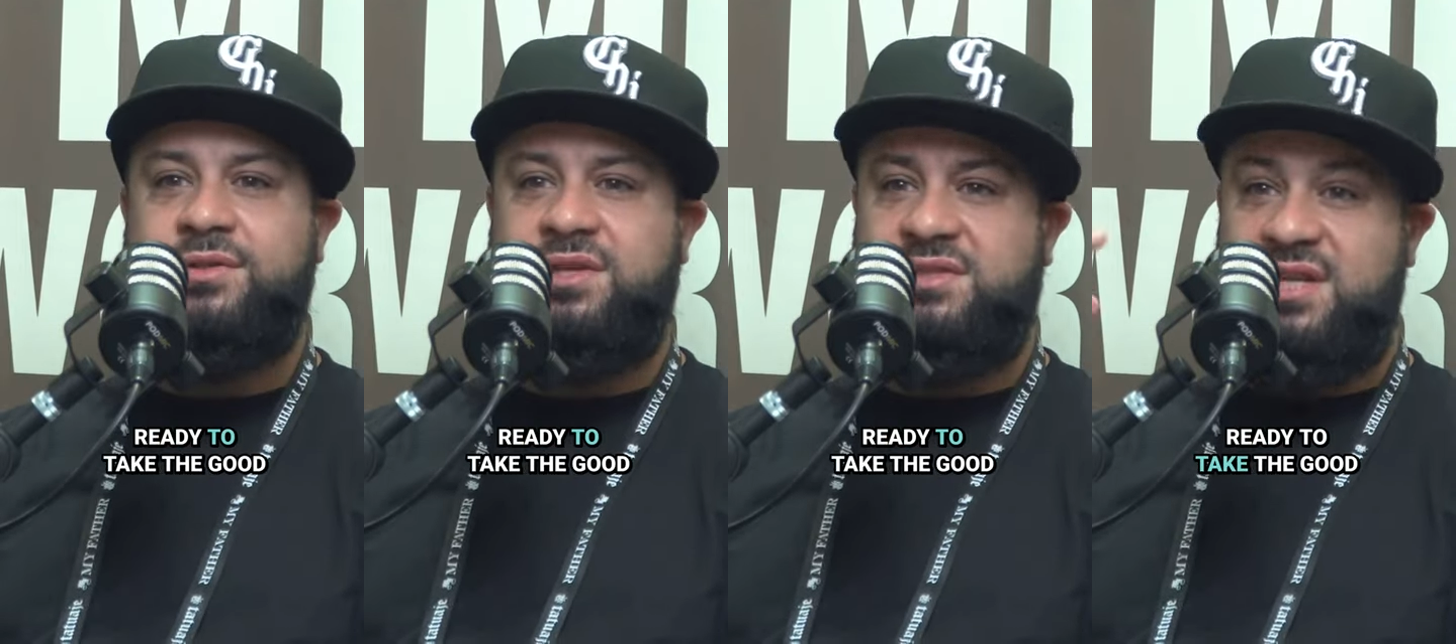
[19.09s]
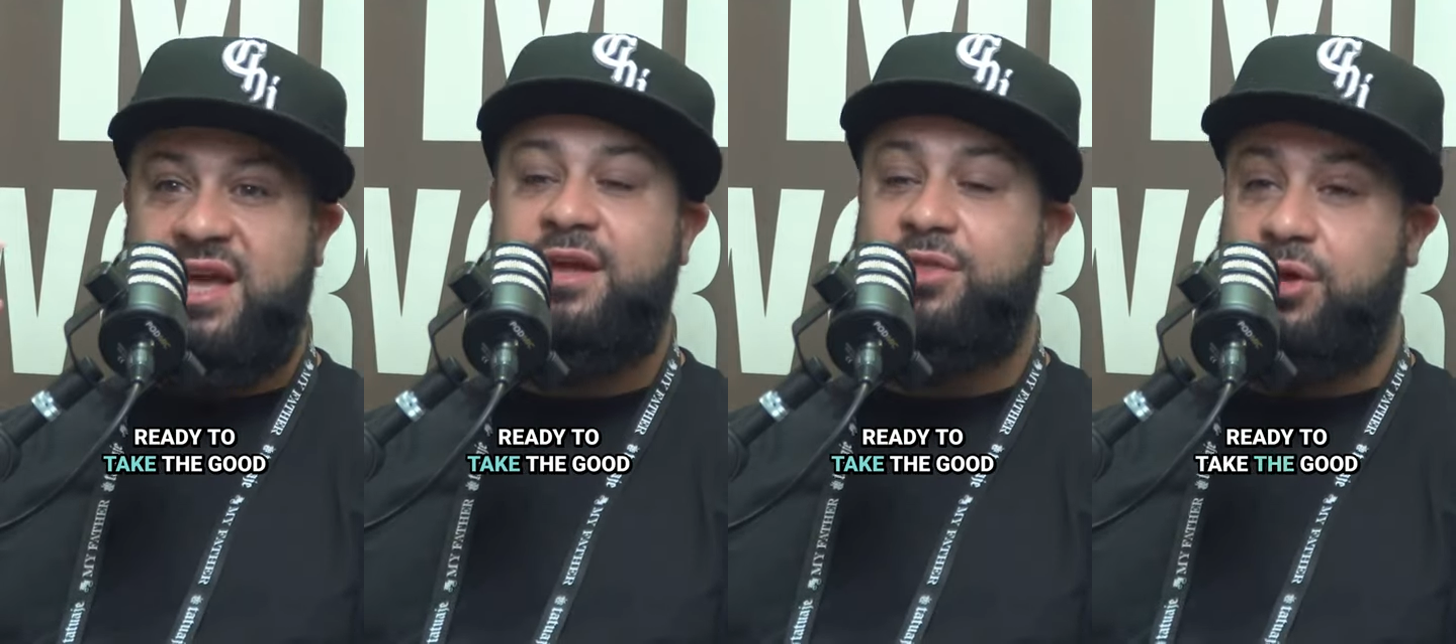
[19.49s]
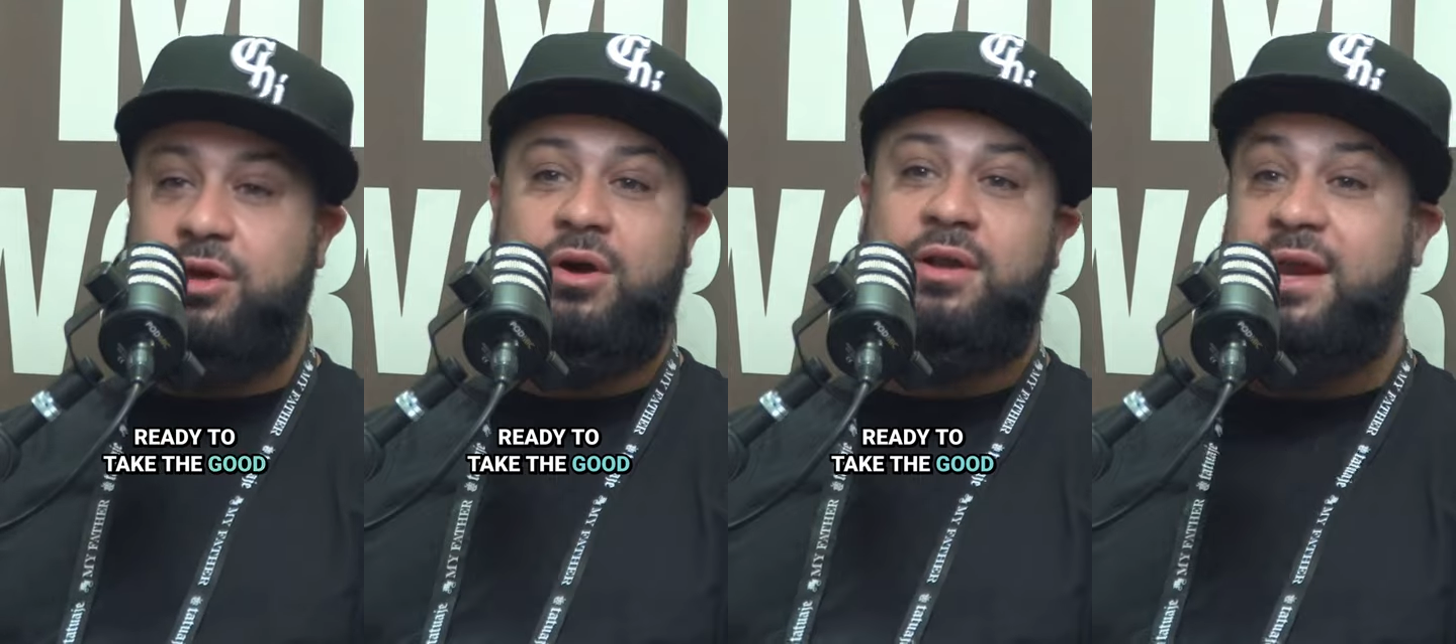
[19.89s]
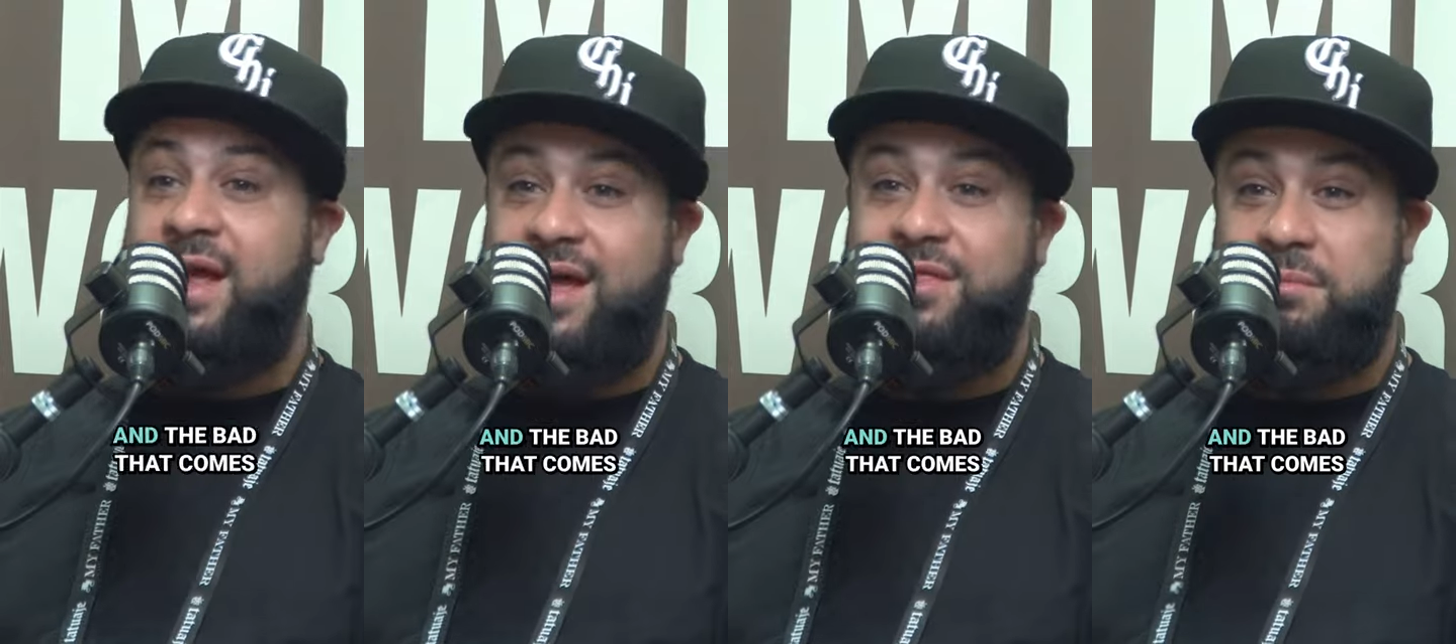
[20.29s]
to take the good
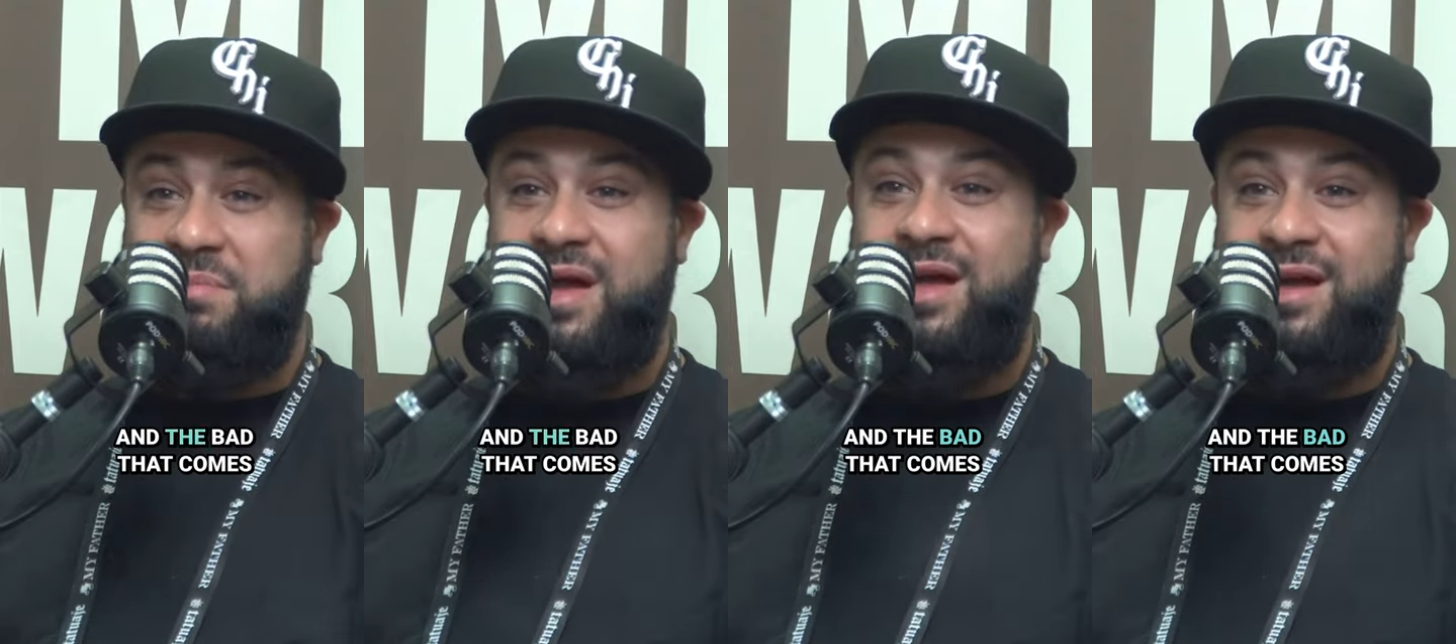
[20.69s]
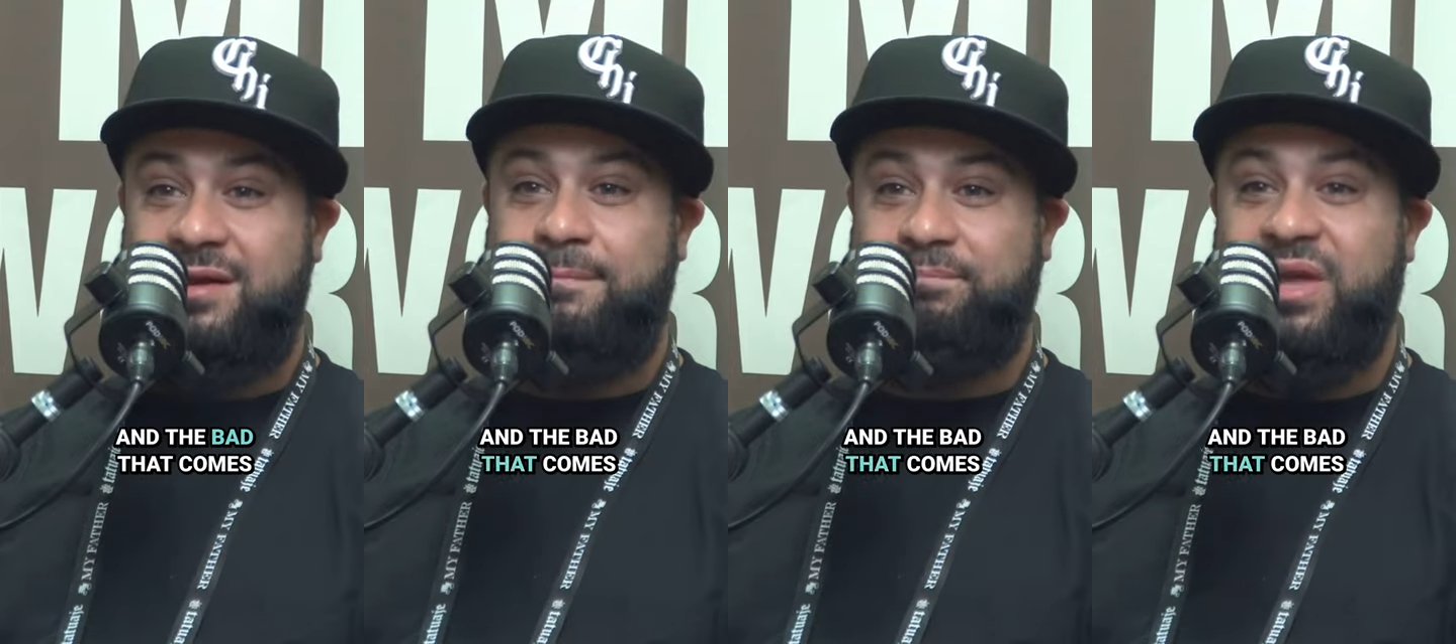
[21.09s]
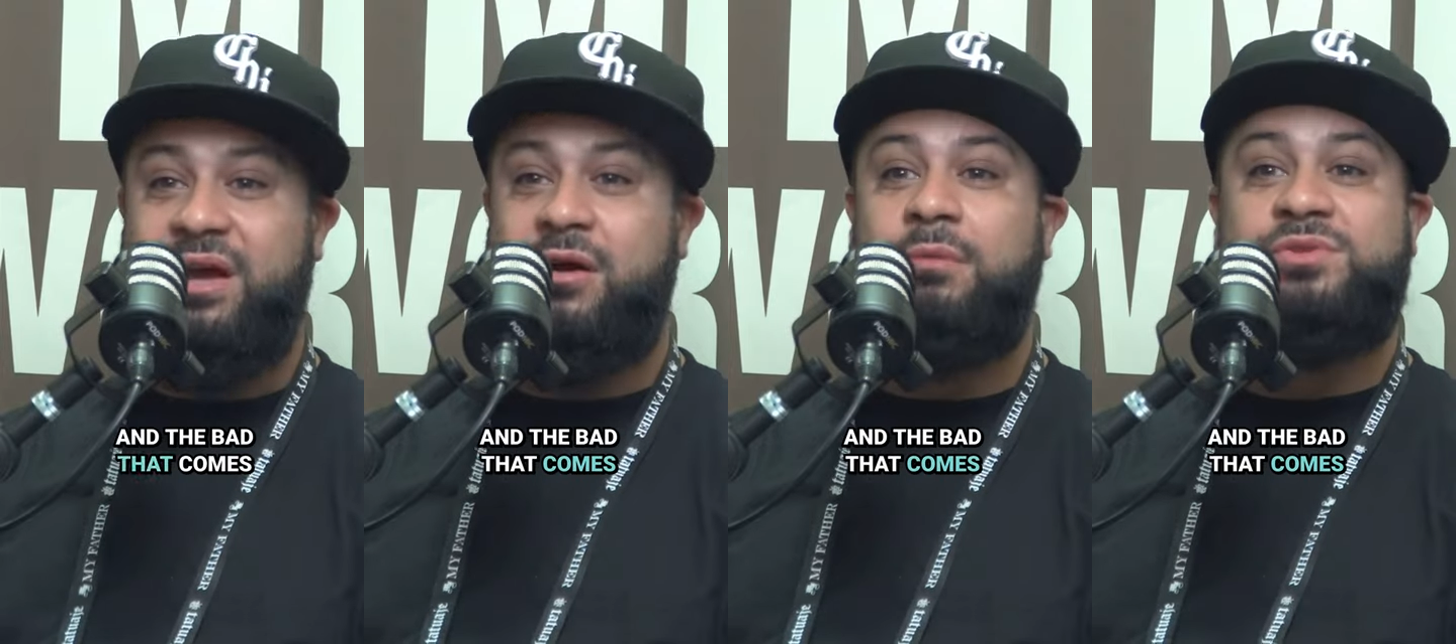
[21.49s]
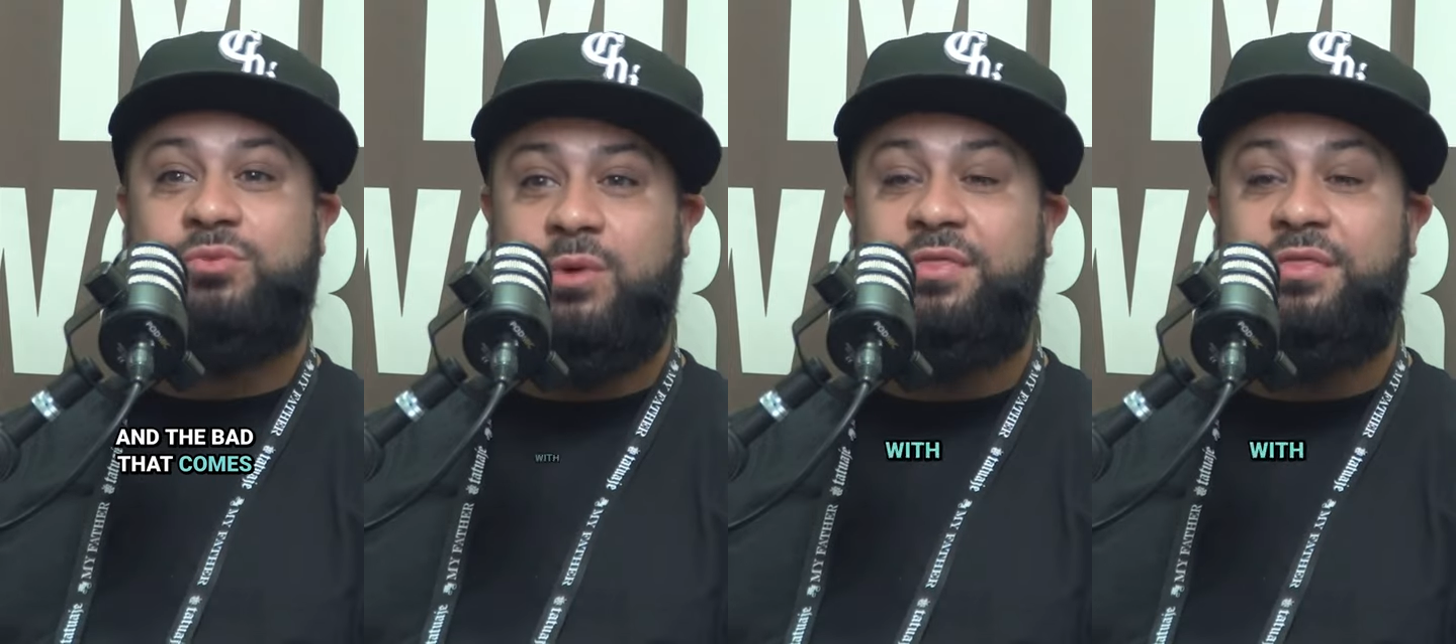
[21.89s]
and the bad that comes right.